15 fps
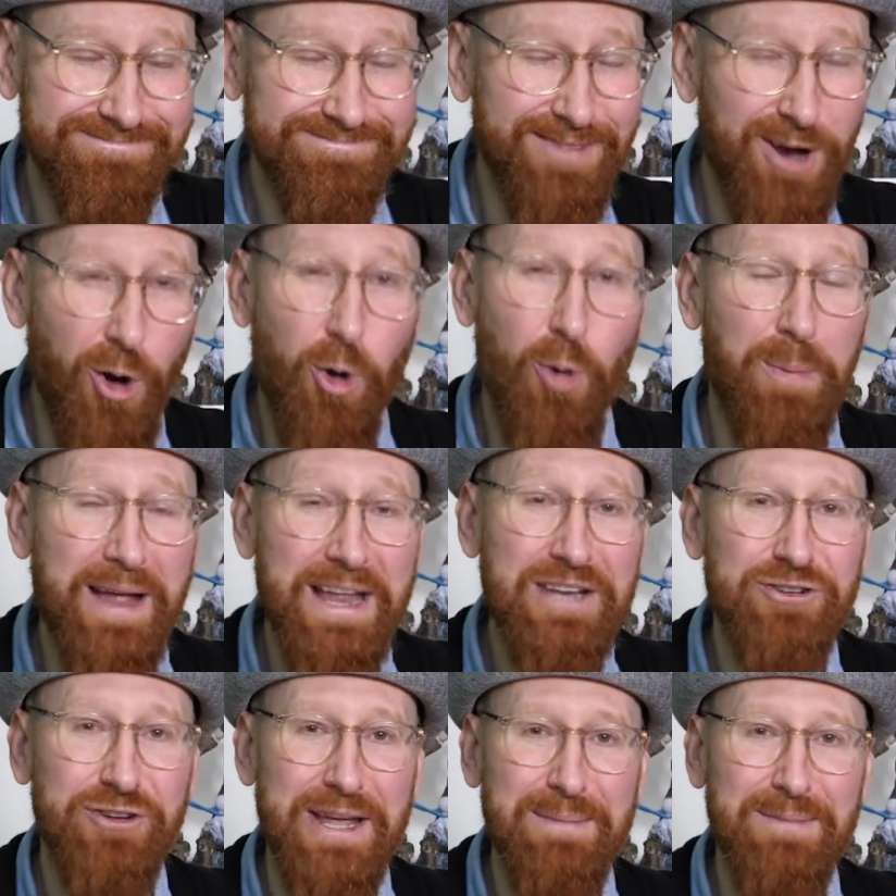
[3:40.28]
hope and
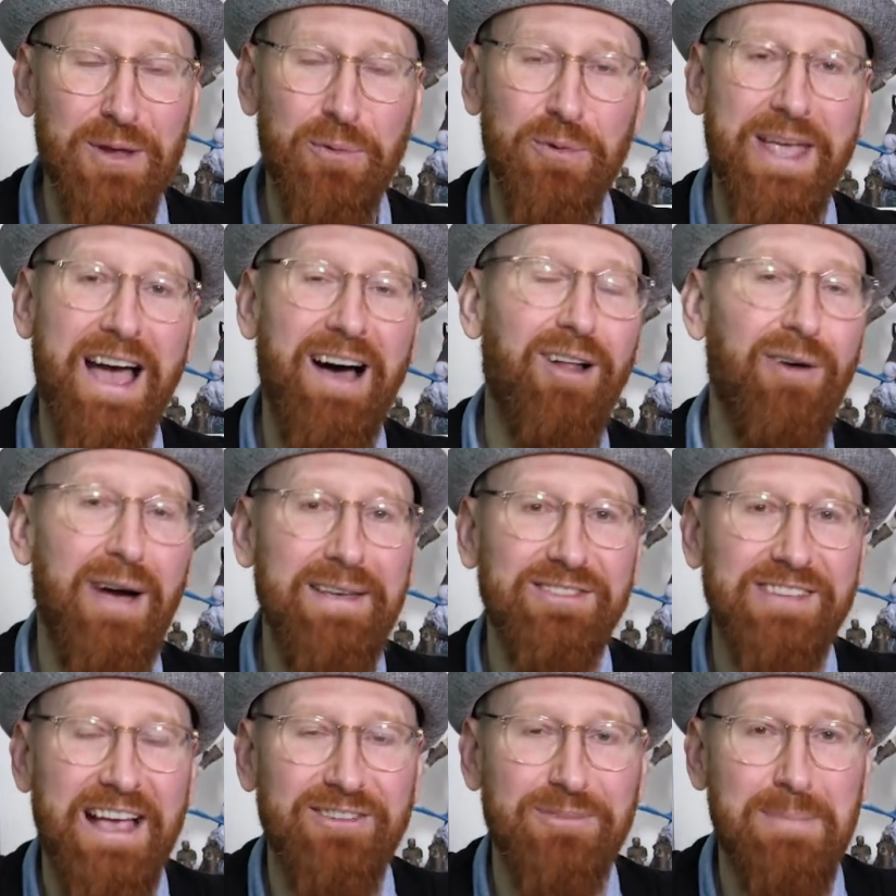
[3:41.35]
dream that we get a
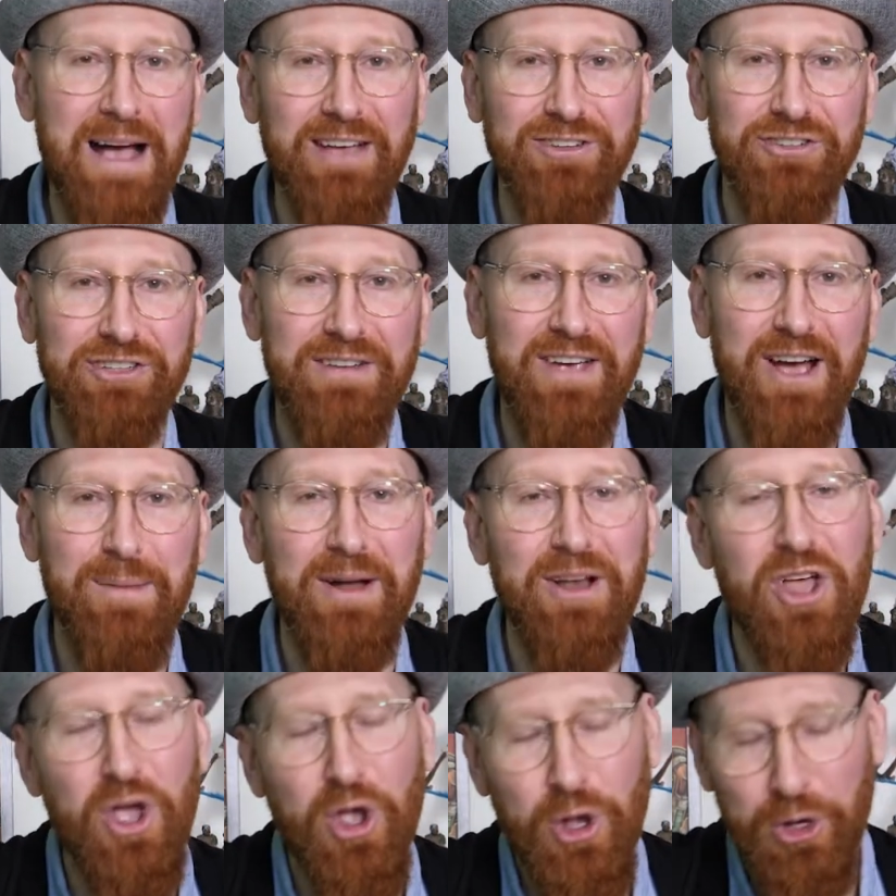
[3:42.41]
life-size Master Chief helmet?
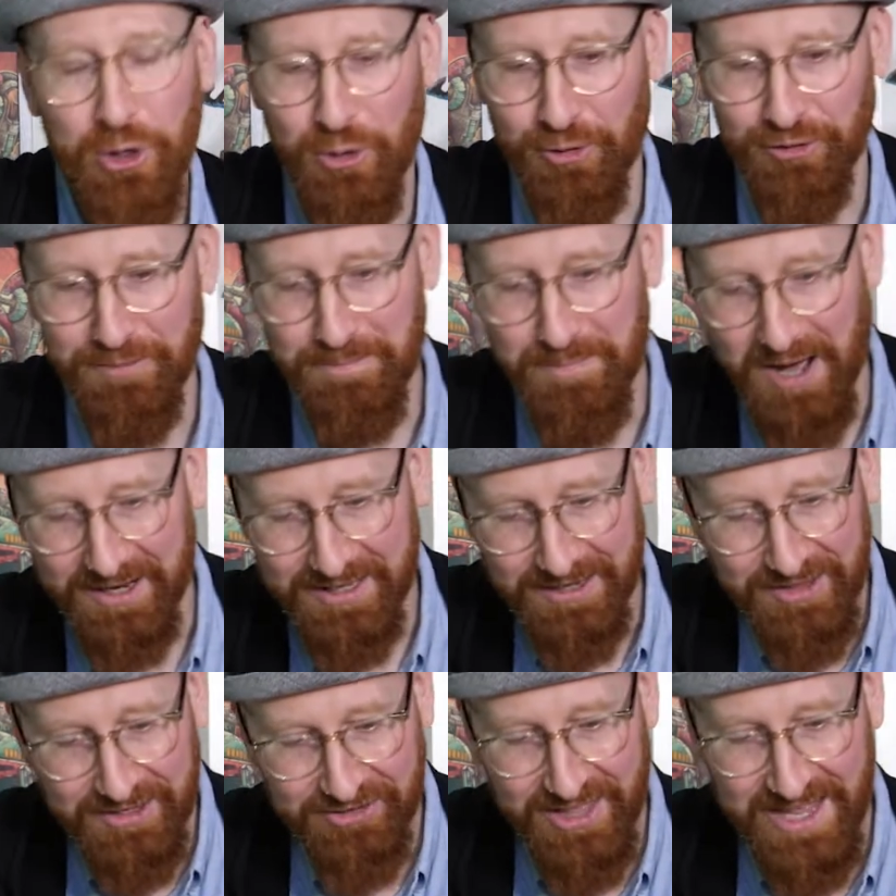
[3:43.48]
Who knows, but
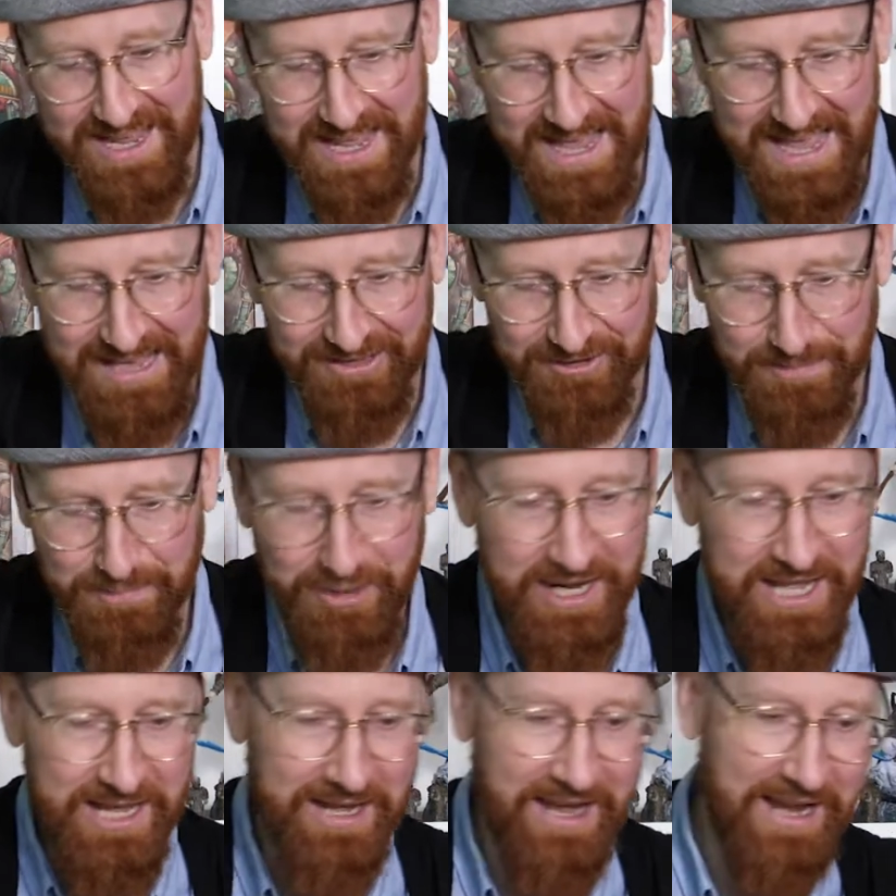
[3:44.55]
this thing is
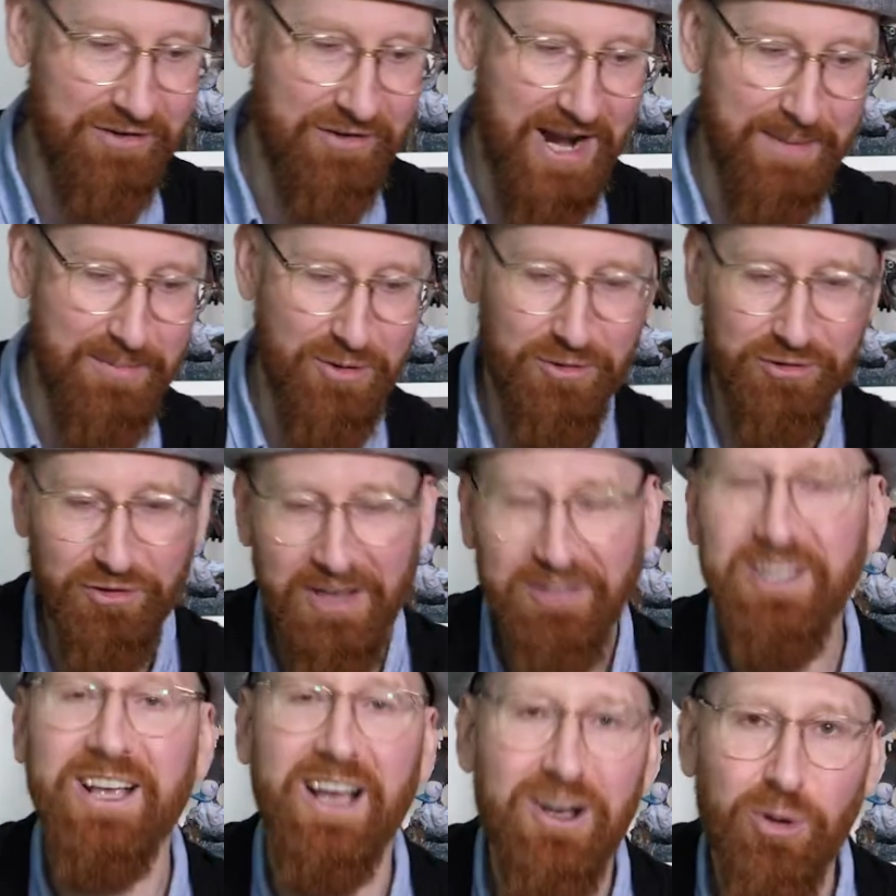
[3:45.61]
pretty incredible. So let's
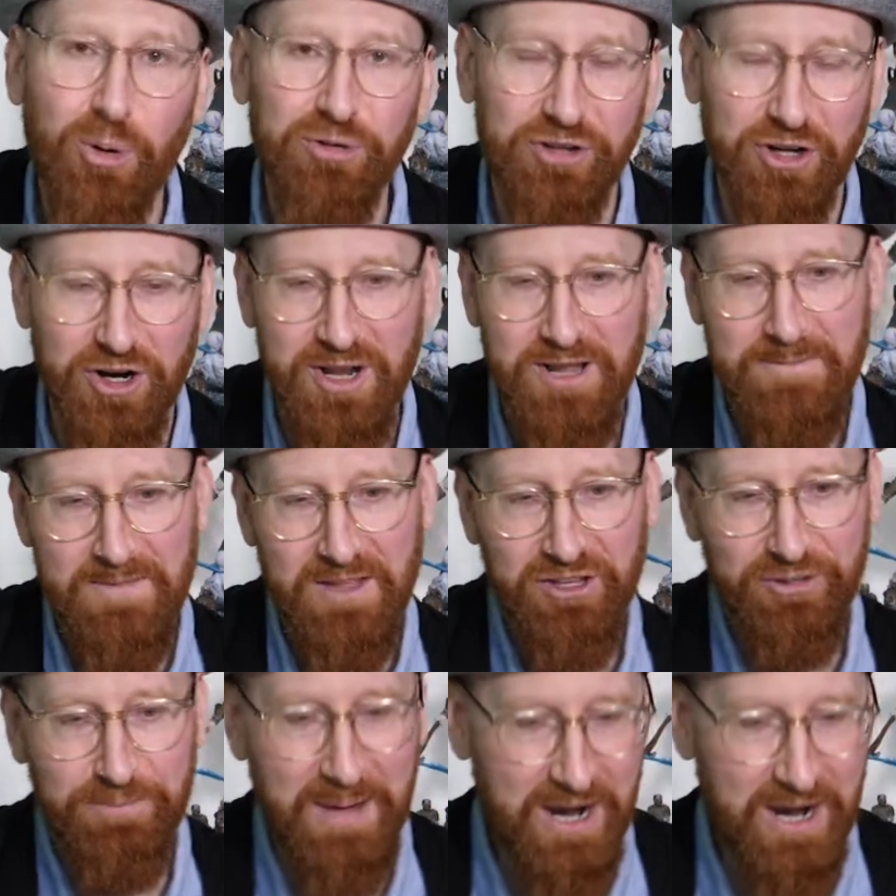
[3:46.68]
take a closer spin